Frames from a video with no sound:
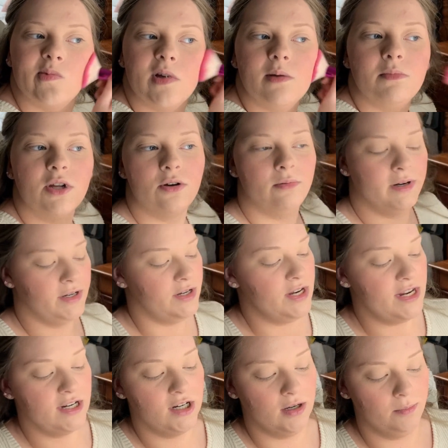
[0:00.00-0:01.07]
I'm nowhere
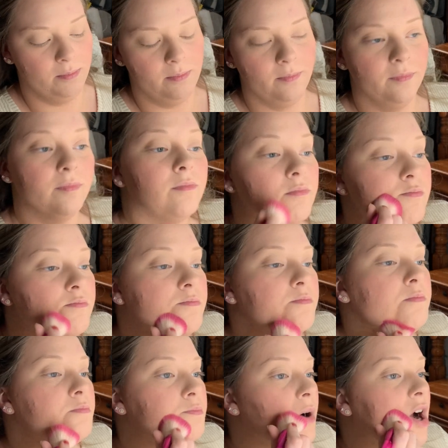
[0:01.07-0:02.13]
near
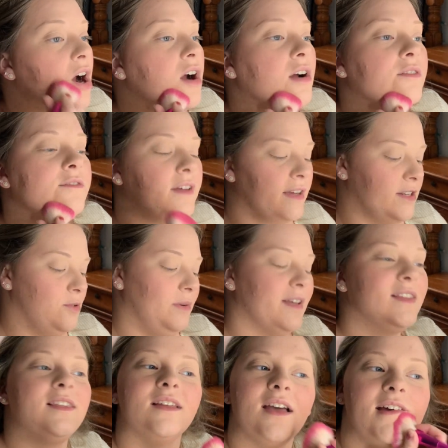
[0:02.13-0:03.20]
perfect
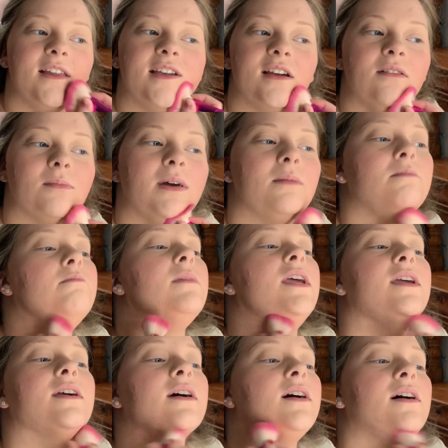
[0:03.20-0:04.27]
with any of my
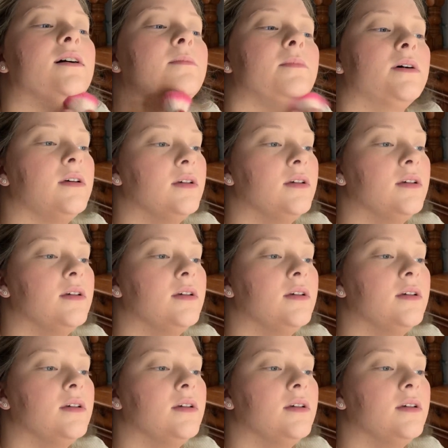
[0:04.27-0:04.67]
makeup.